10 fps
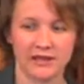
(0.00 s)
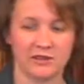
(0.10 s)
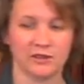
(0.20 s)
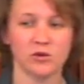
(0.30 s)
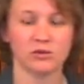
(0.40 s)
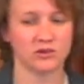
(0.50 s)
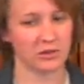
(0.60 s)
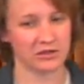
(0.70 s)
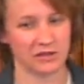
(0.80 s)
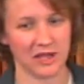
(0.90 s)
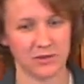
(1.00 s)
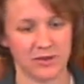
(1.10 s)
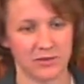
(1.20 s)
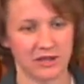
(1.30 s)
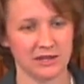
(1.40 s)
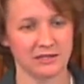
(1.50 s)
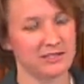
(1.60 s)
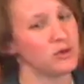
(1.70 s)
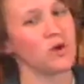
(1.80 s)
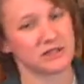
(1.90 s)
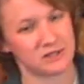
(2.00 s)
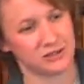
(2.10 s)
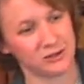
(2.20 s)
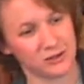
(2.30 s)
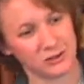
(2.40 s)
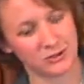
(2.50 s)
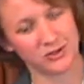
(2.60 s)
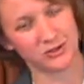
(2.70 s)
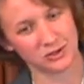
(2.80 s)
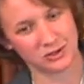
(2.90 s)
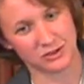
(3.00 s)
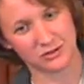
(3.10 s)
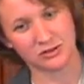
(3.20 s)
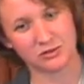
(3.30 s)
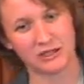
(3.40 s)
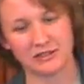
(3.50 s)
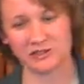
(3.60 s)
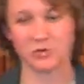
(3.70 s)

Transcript: and yet the nobles don't want to claim him because he still wanted to start the French Revolution in the first place.